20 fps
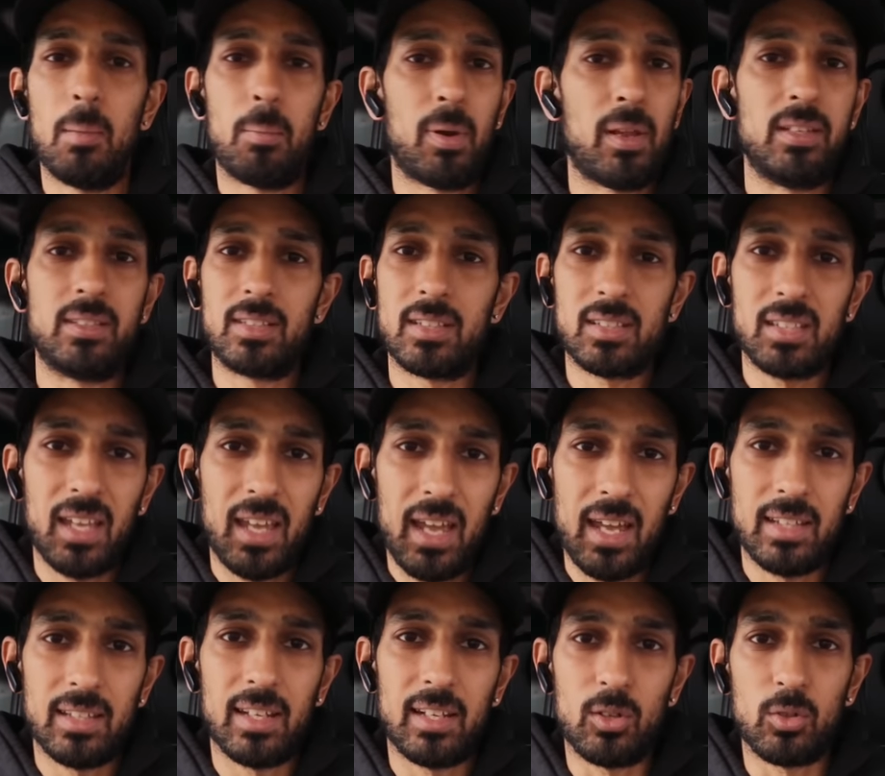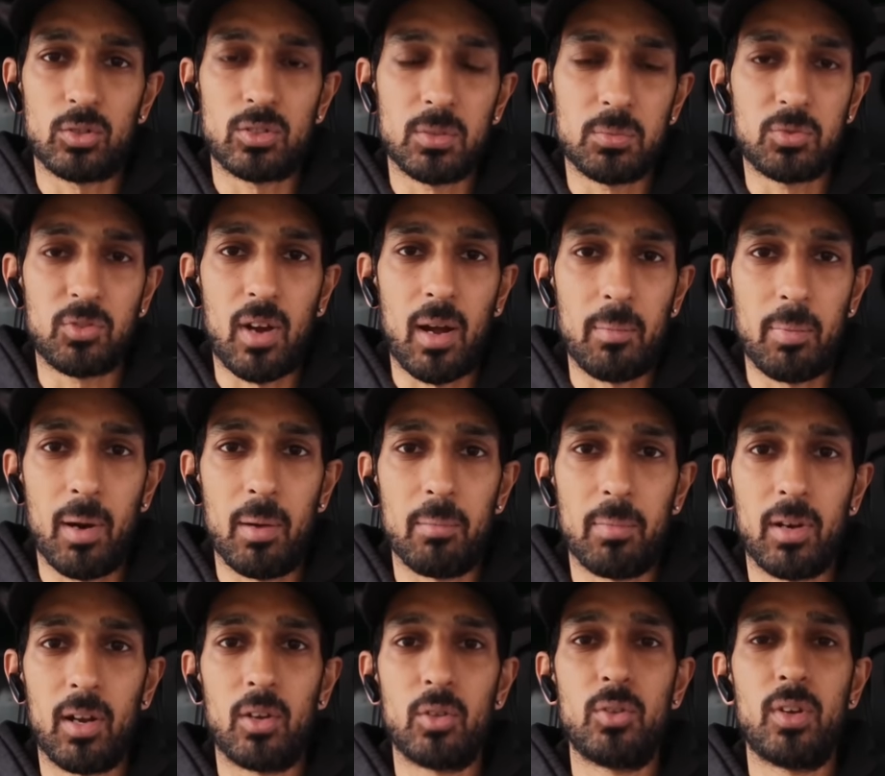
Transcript: please just hit the little subscribe button below.